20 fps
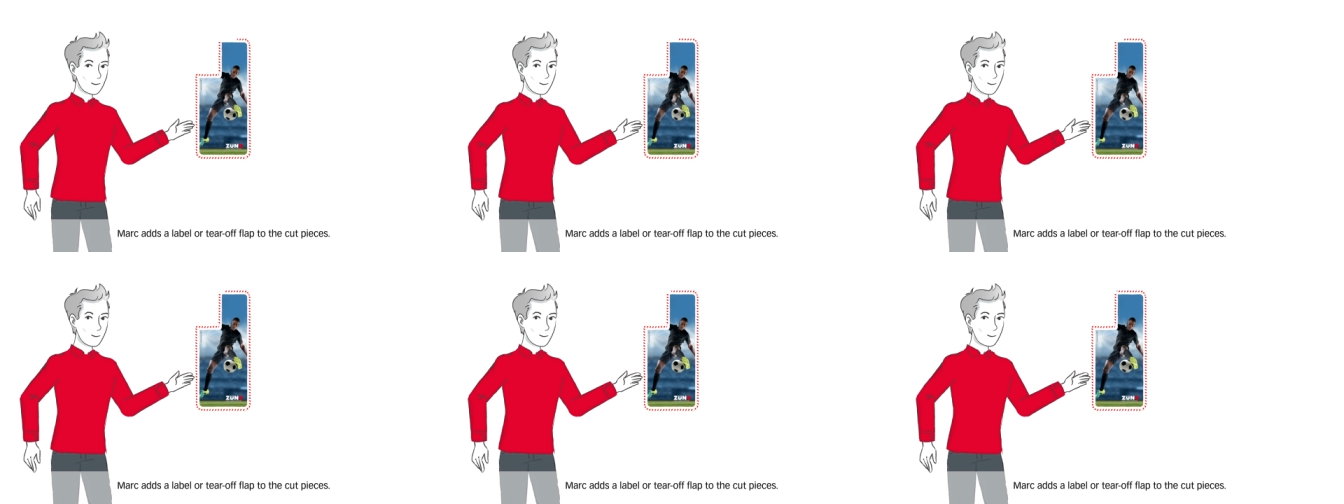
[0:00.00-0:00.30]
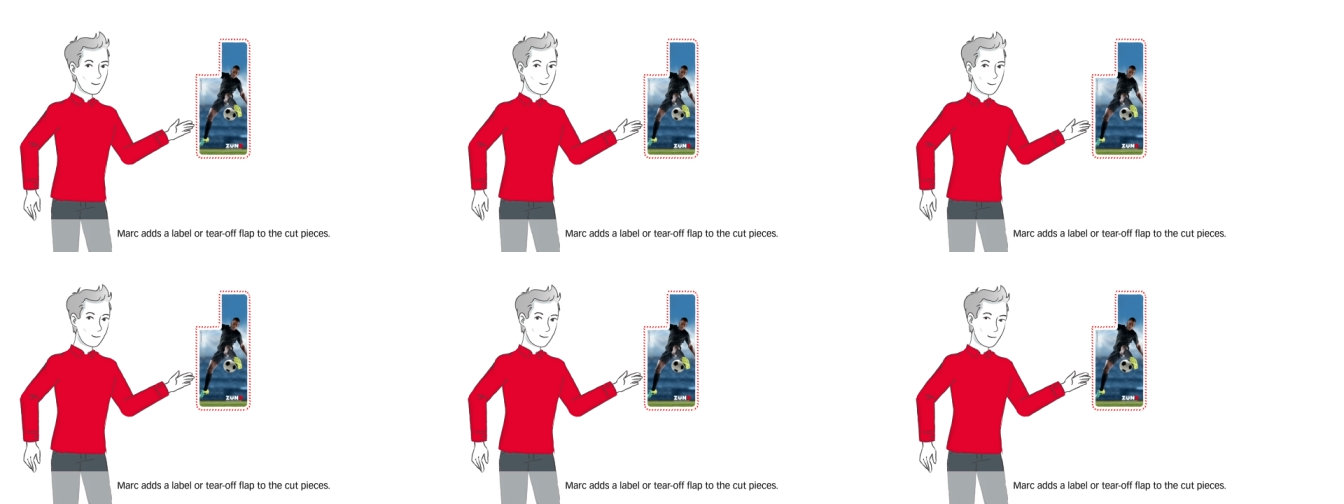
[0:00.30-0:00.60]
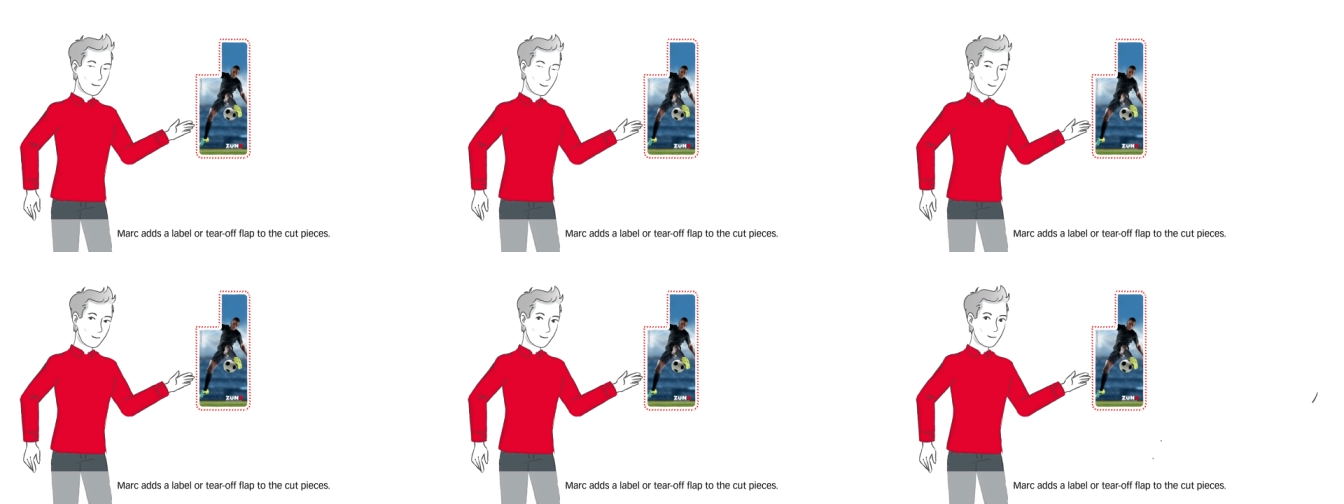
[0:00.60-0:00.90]
or
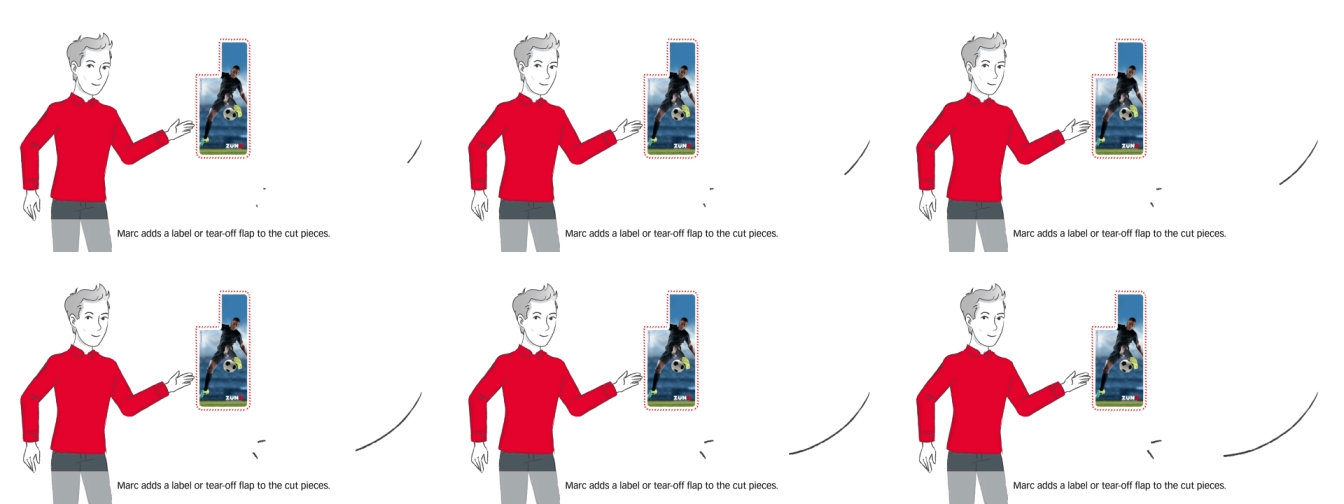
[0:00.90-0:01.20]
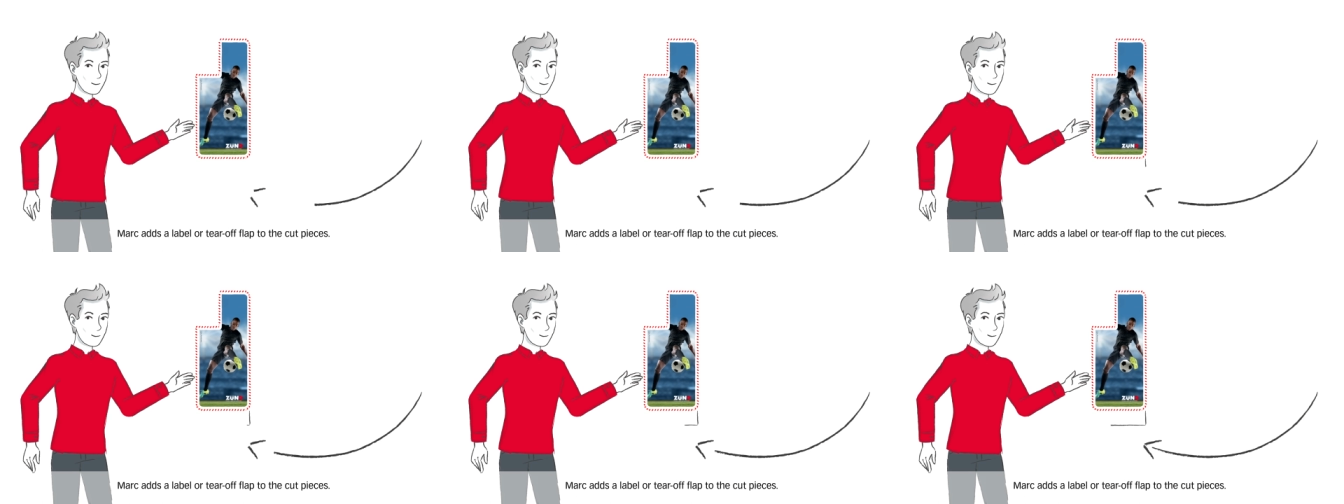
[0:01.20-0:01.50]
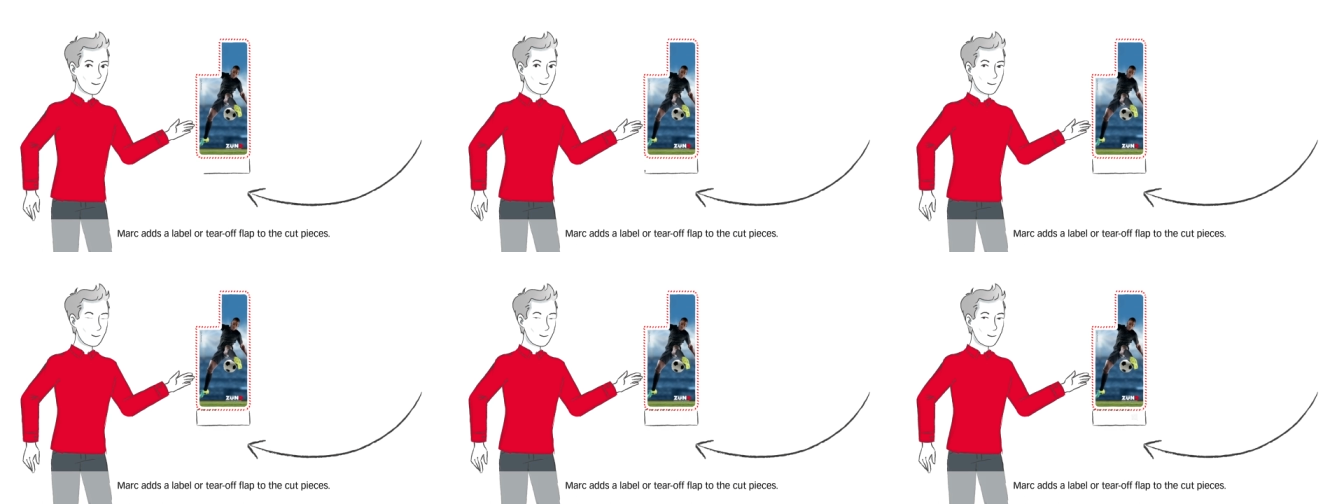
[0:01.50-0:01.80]
tear-off flap to the
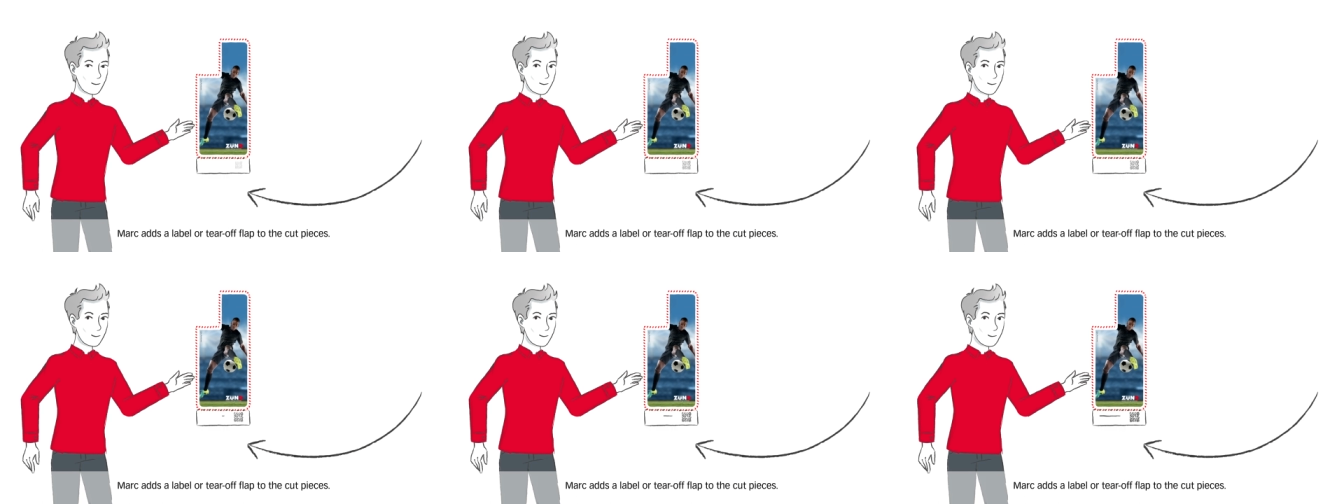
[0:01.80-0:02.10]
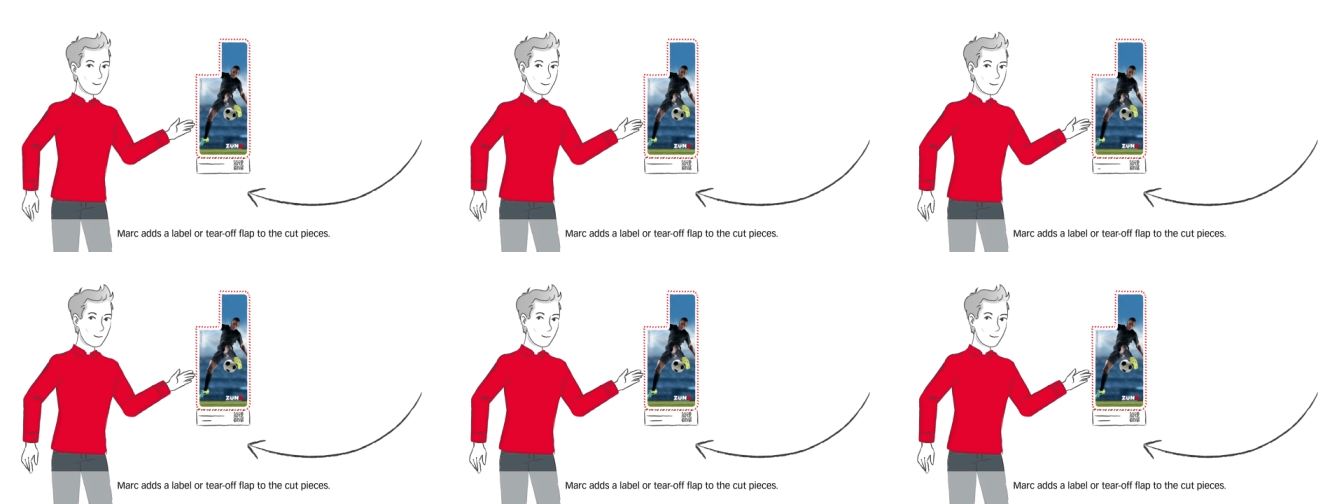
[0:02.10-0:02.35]
cut pieces.